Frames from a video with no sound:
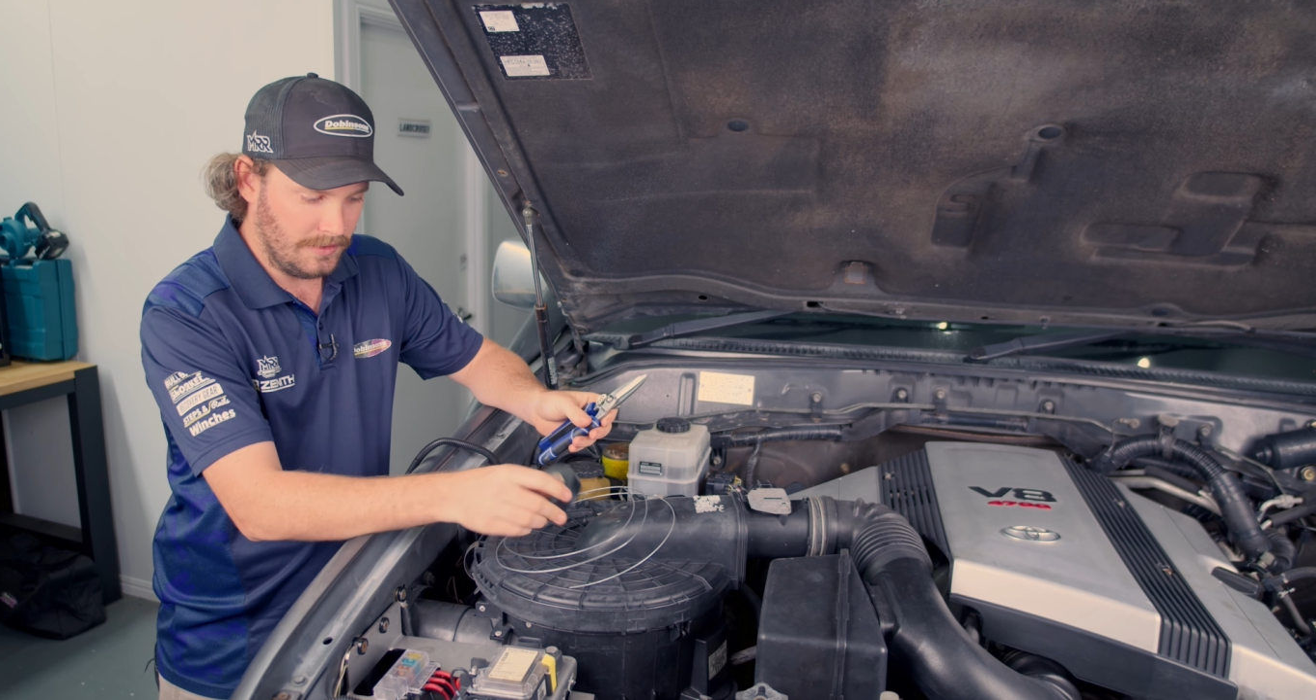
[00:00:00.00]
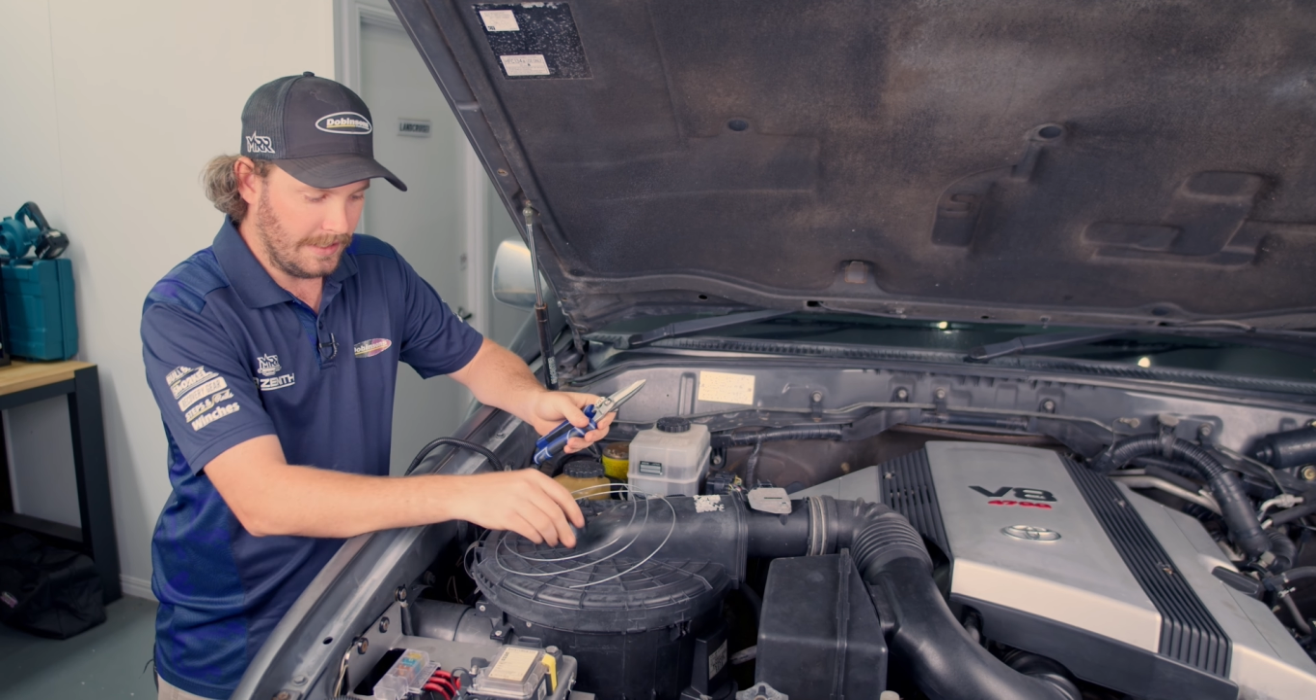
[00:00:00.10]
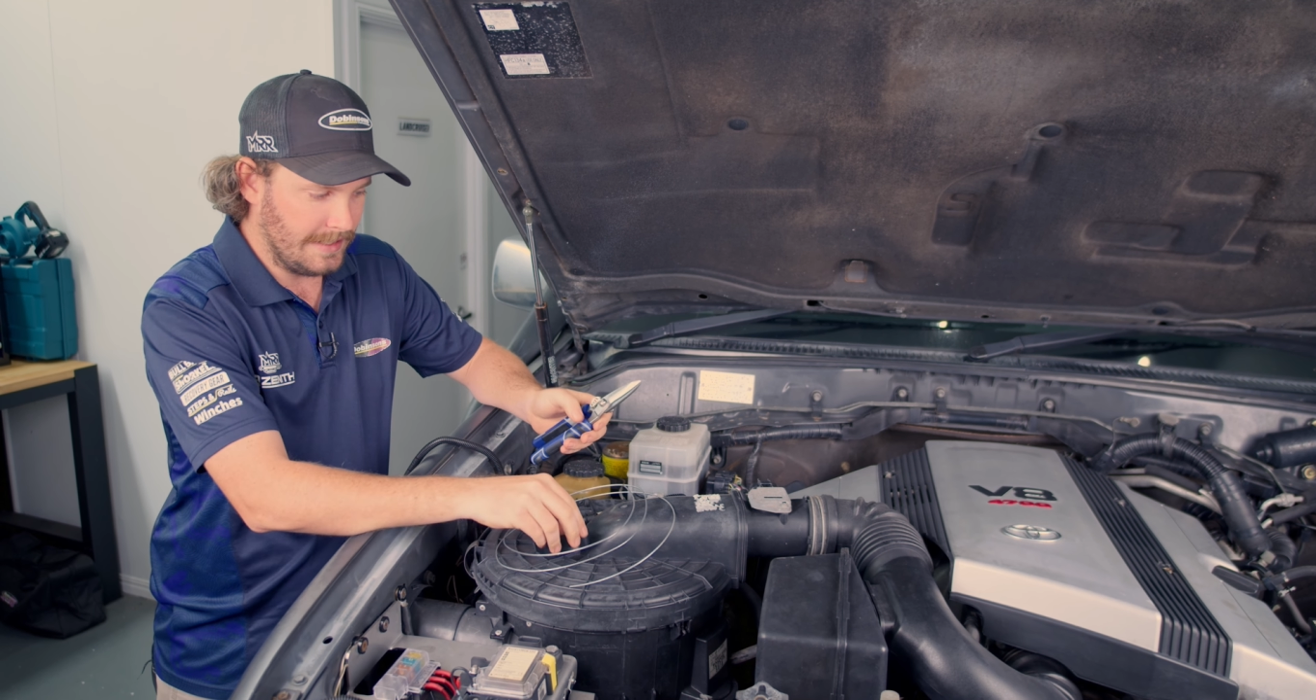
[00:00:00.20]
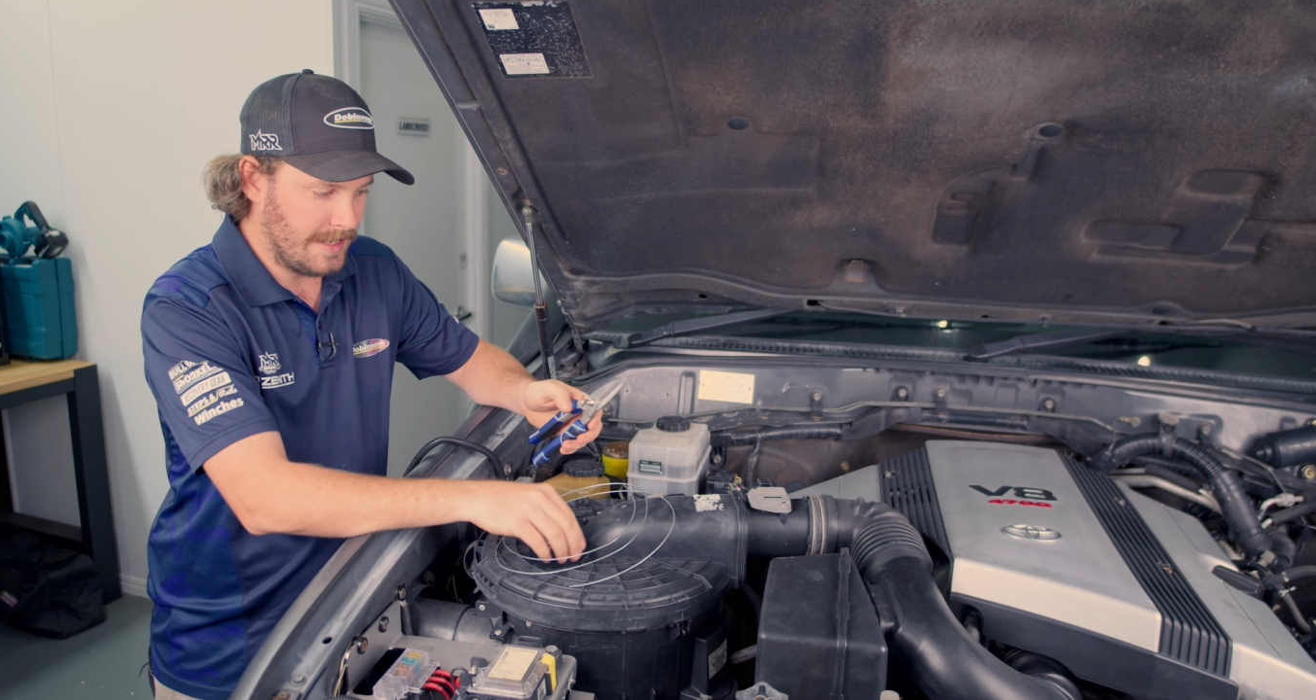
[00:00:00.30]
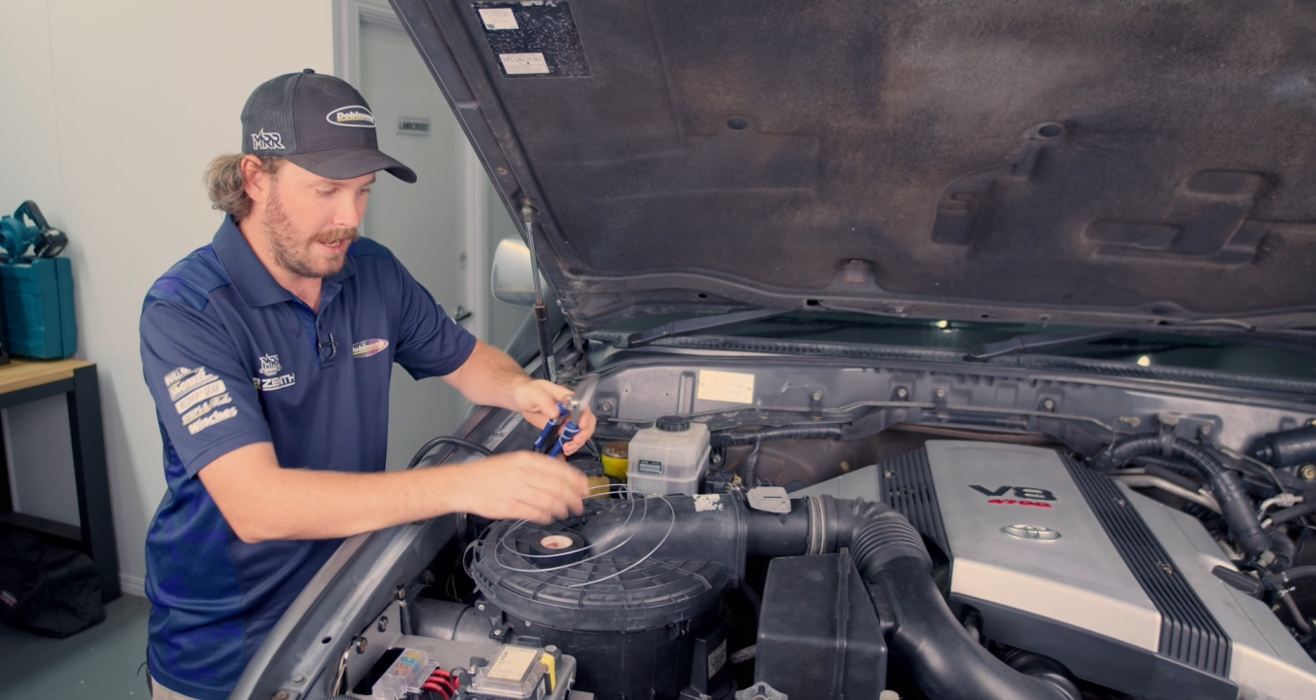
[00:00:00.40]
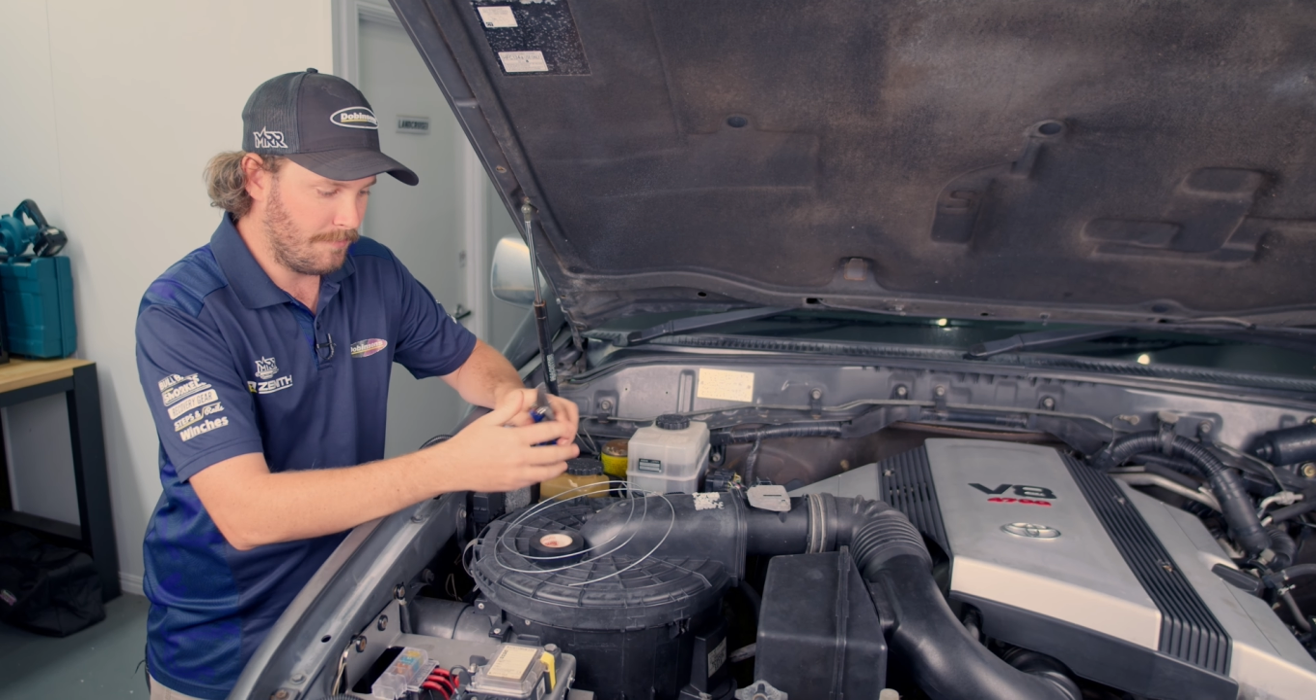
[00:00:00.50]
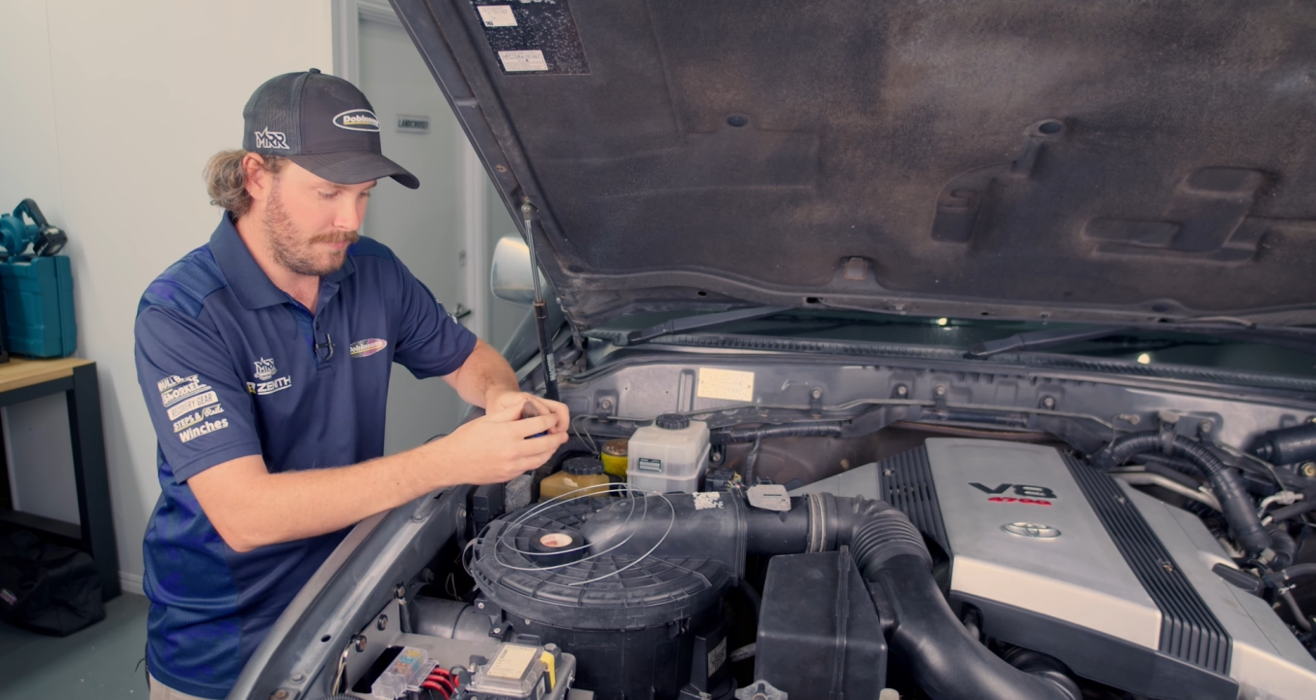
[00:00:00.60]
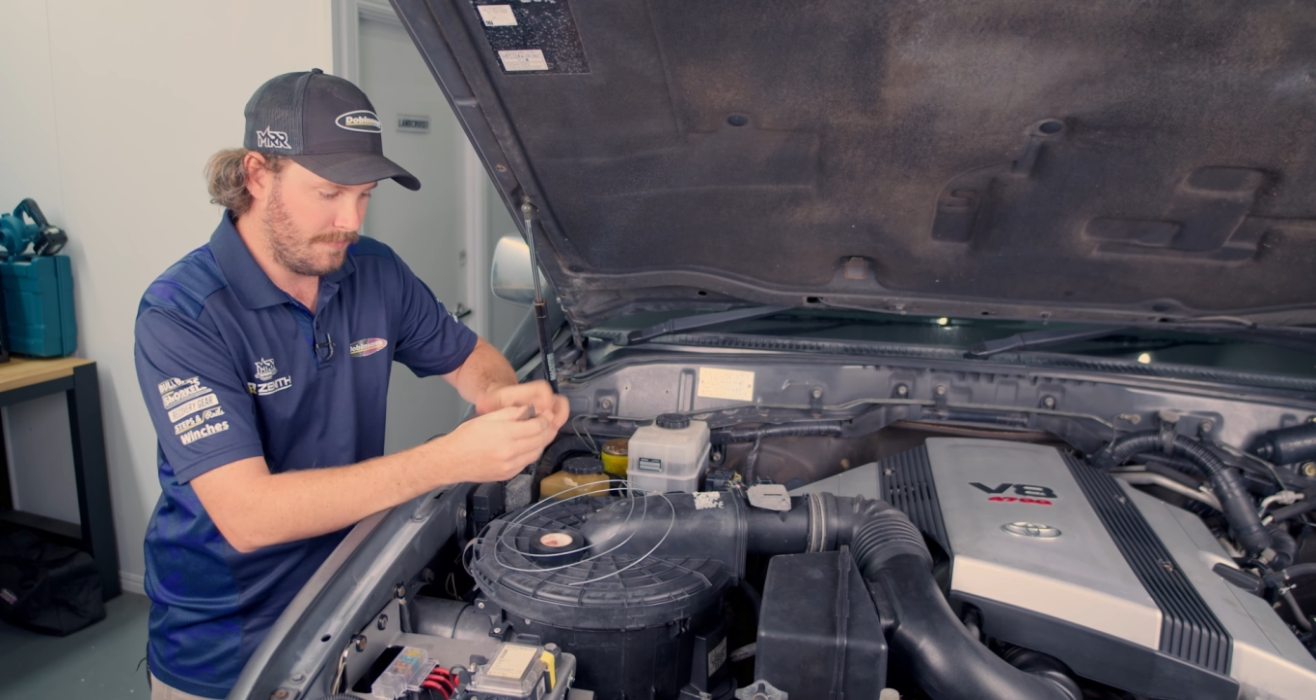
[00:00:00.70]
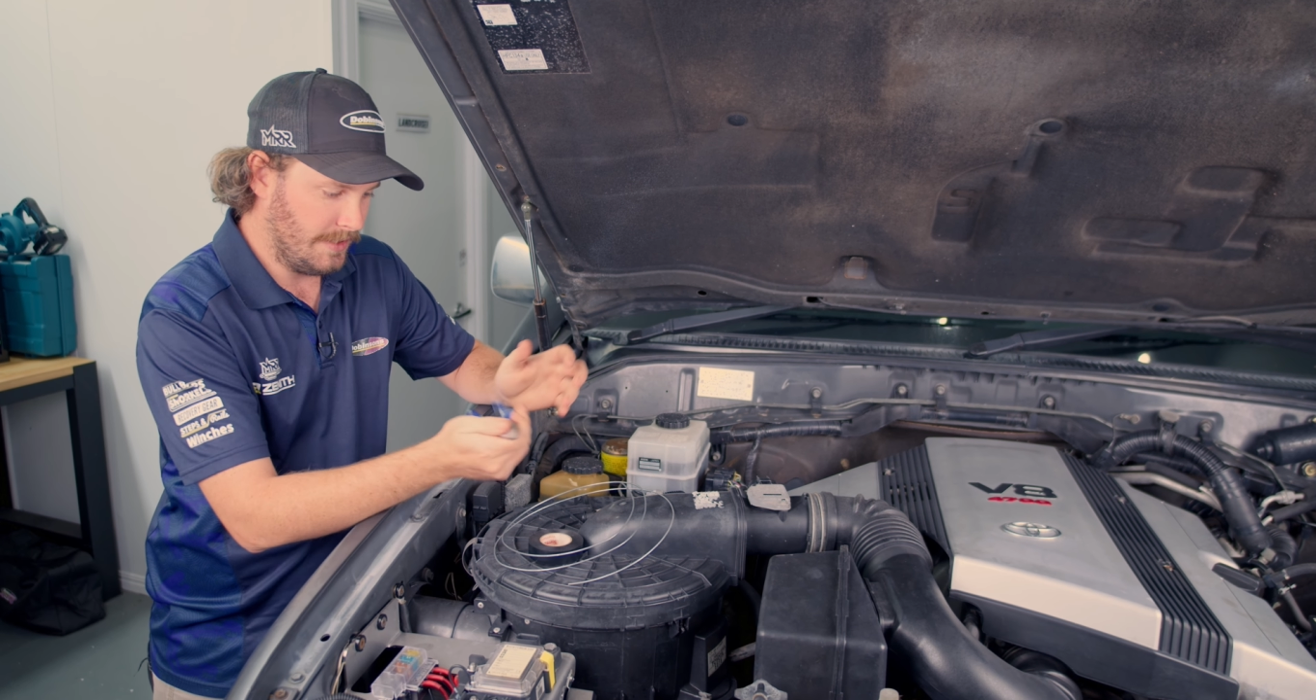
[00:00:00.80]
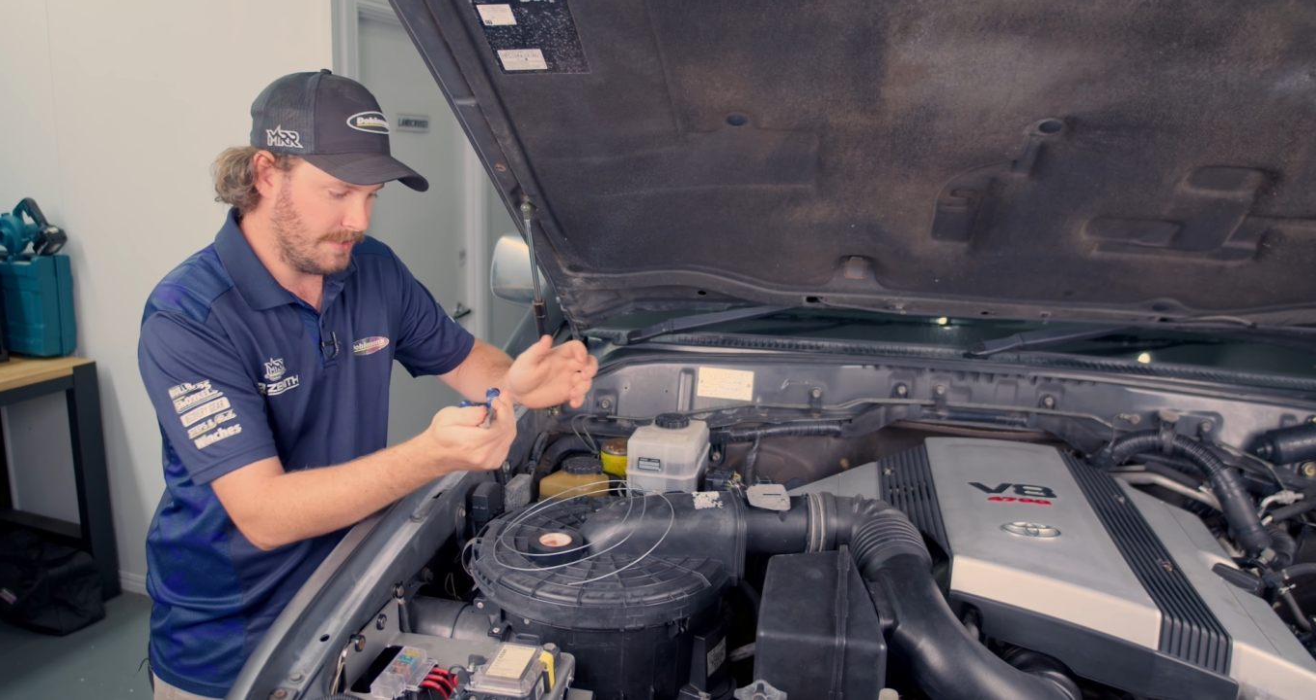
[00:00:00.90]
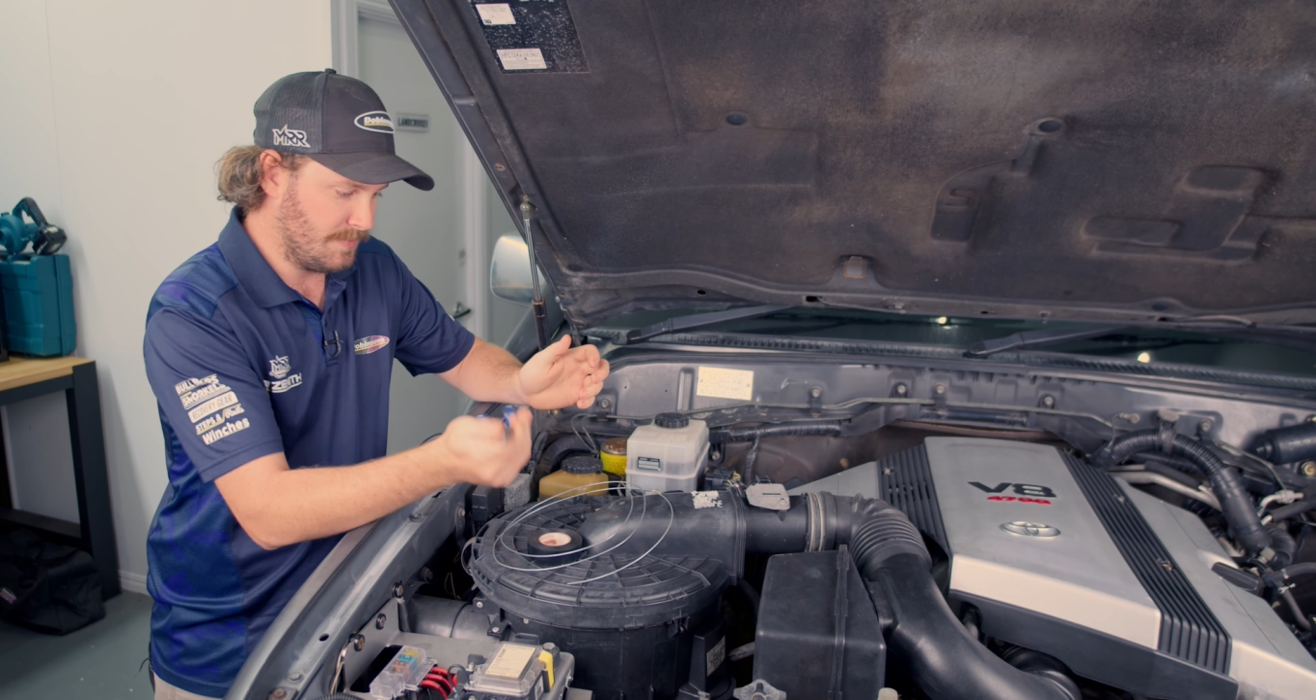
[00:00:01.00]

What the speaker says: lecky tape, and